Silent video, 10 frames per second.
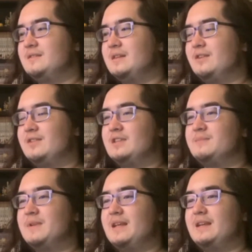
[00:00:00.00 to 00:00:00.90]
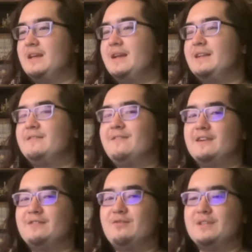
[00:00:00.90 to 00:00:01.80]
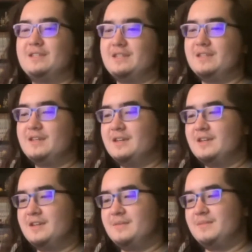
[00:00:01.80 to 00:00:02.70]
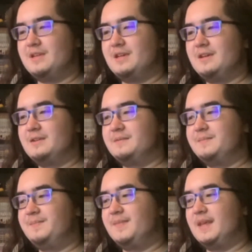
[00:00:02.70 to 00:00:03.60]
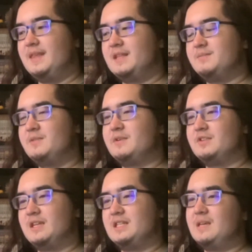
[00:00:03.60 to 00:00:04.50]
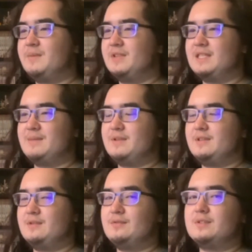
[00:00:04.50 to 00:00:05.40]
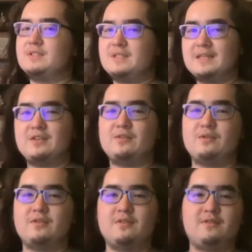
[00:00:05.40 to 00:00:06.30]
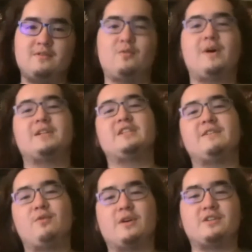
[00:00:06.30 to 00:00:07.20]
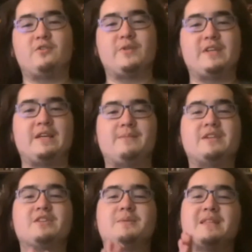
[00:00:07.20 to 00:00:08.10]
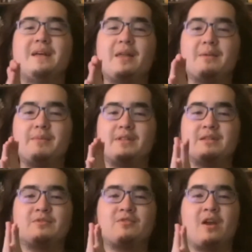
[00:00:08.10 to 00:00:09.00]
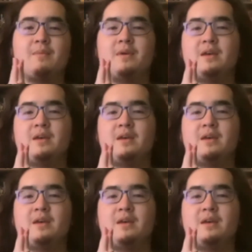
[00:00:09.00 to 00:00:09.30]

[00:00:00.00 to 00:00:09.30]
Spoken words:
I don't think there's been any definitive one yet. But I think that's pretty much all I had to say about this episode. Thank you for watching, if you watched all the way, and make sure to hit that like button, subscribe,